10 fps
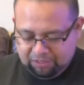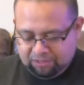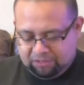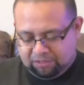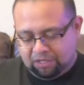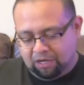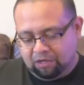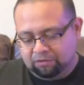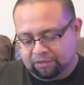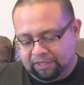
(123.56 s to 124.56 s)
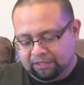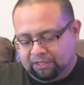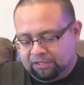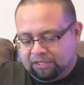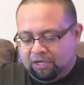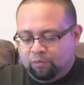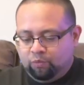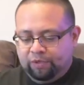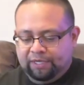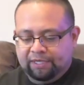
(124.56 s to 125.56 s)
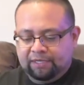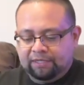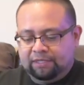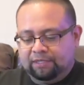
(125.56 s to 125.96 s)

So it does come with